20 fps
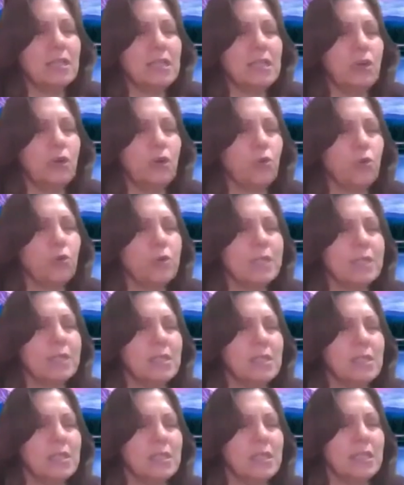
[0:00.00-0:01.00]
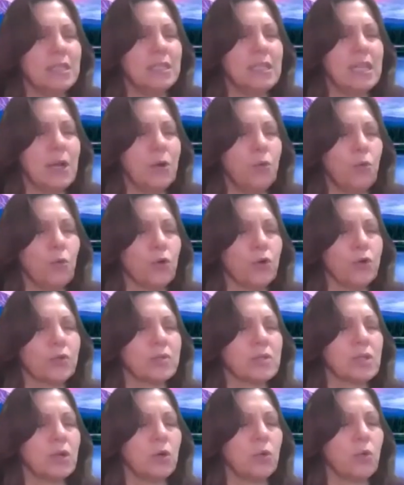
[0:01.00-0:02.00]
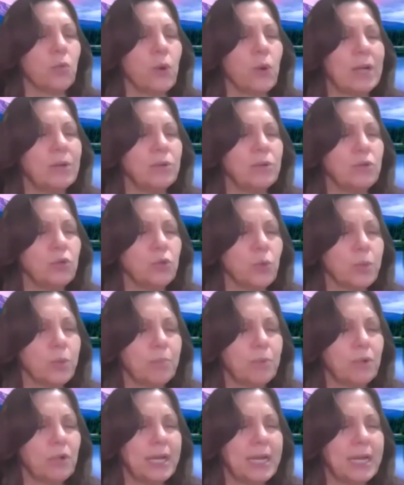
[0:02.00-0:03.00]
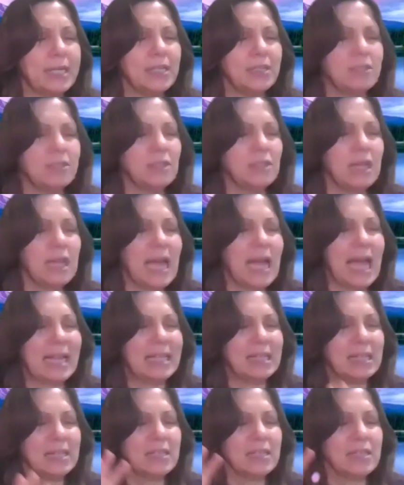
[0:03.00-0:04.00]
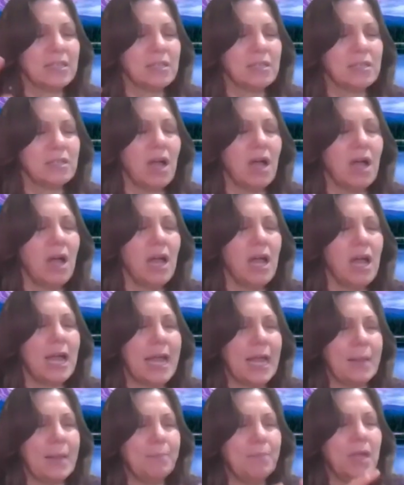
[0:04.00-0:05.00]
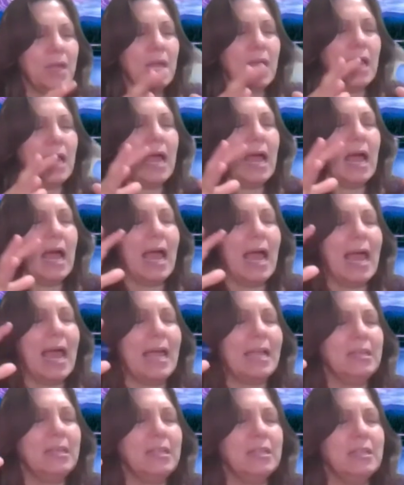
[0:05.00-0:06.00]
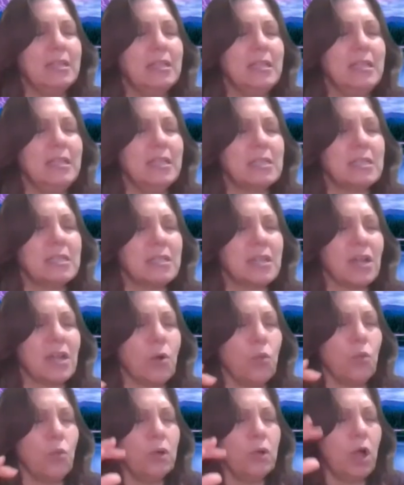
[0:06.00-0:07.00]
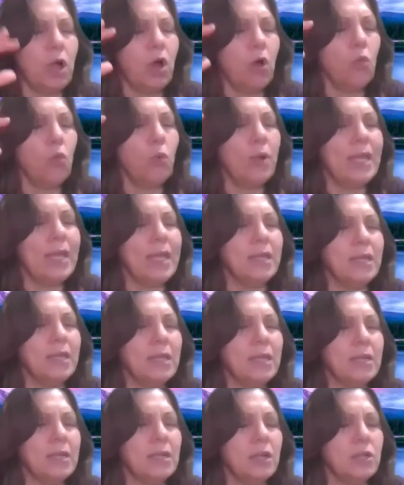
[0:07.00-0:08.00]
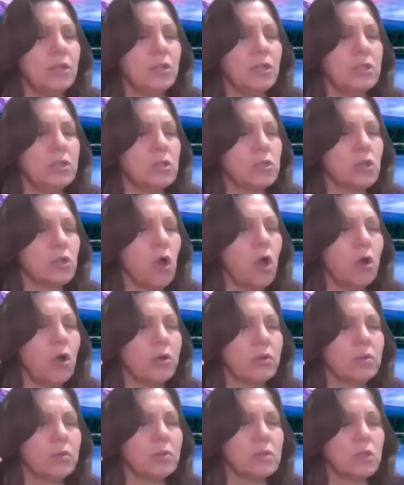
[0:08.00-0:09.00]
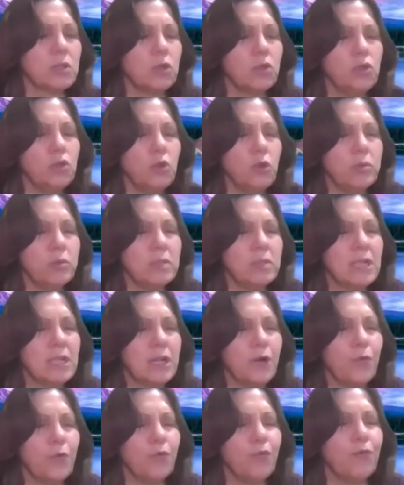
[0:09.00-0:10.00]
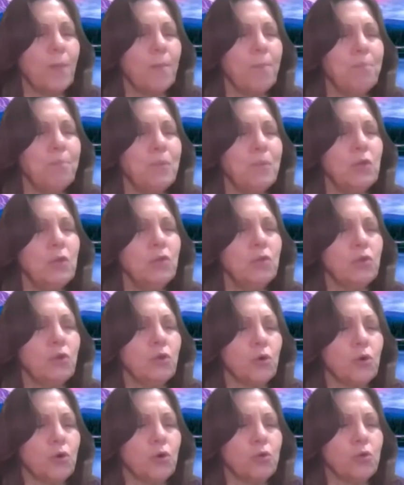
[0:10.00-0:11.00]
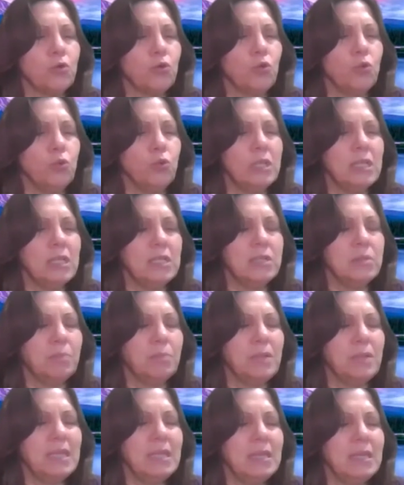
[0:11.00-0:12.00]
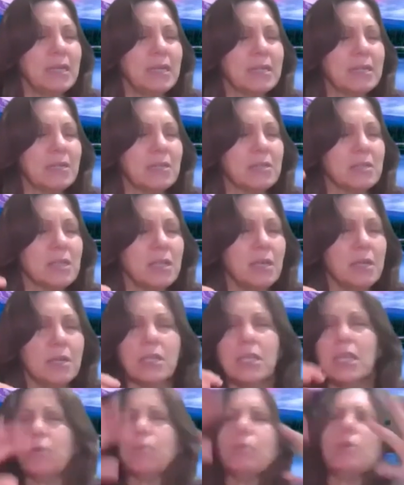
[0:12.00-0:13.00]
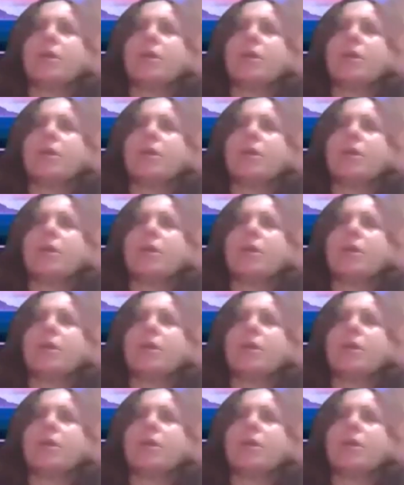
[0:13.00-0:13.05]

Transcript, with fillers: the grids, the networks around your planet at this time. And this will awaken the songs, the notes that are familiar to these beings. They